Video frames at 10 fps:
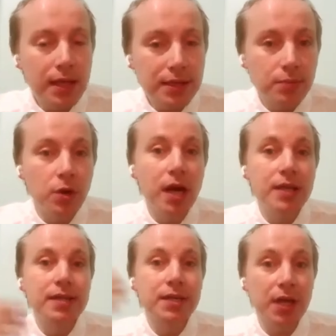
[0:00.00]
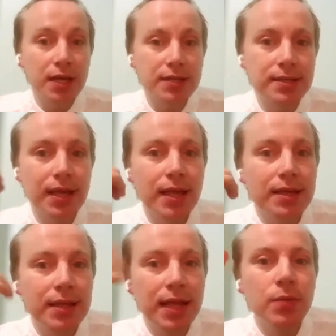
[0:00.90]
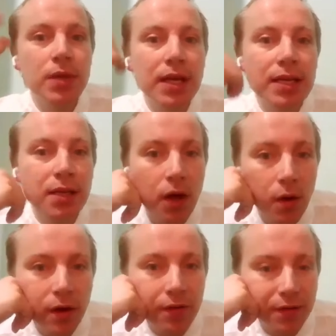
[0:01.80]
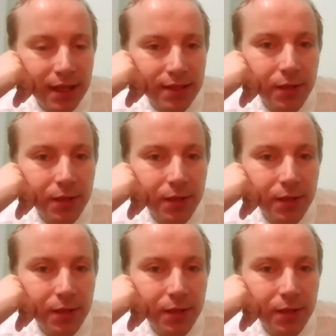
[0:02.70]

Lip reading: the Buddha suggests that we let go of this,